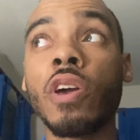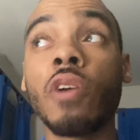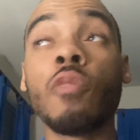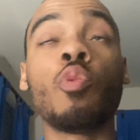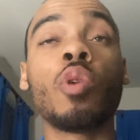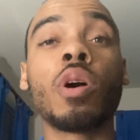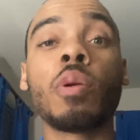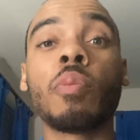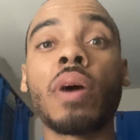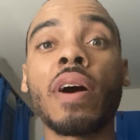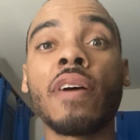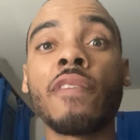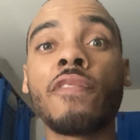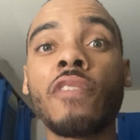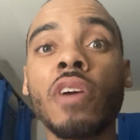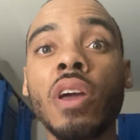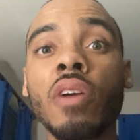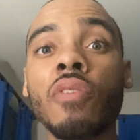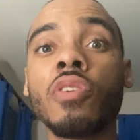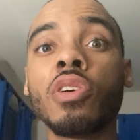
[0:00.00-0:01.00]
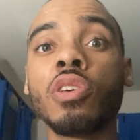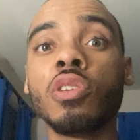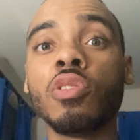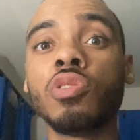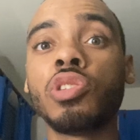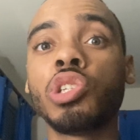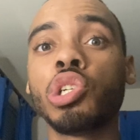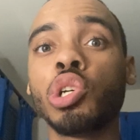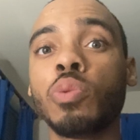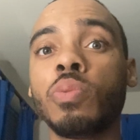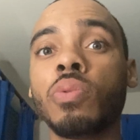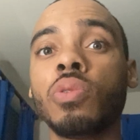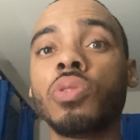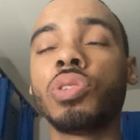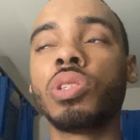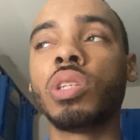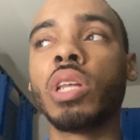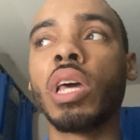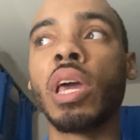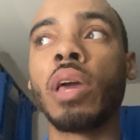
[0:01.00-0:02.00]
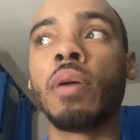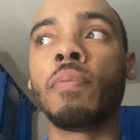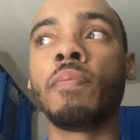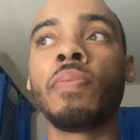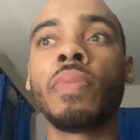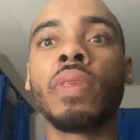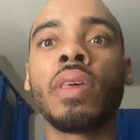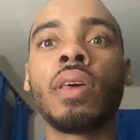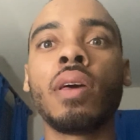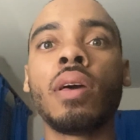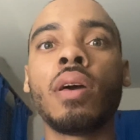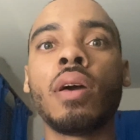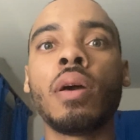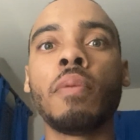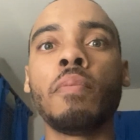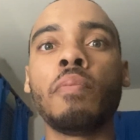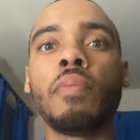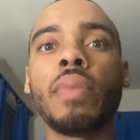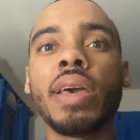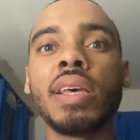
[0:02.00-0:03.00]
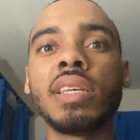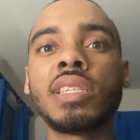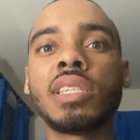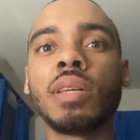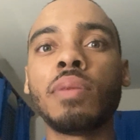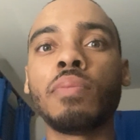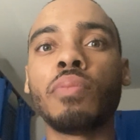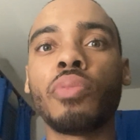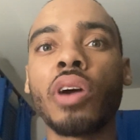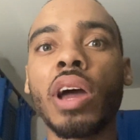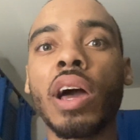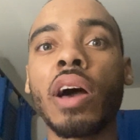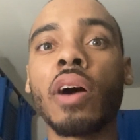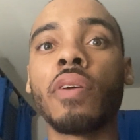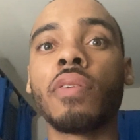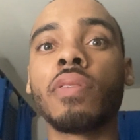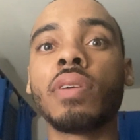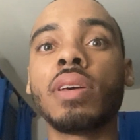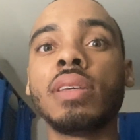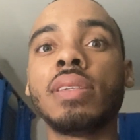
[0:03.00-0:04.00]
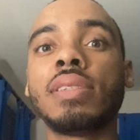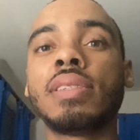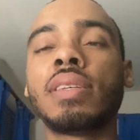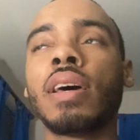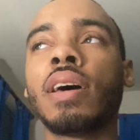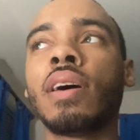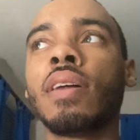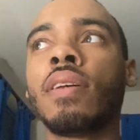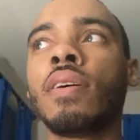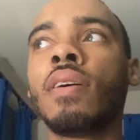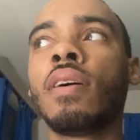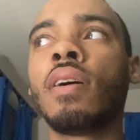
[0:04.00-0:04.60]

one of my favorite YouTubers named Mason Brown, he said,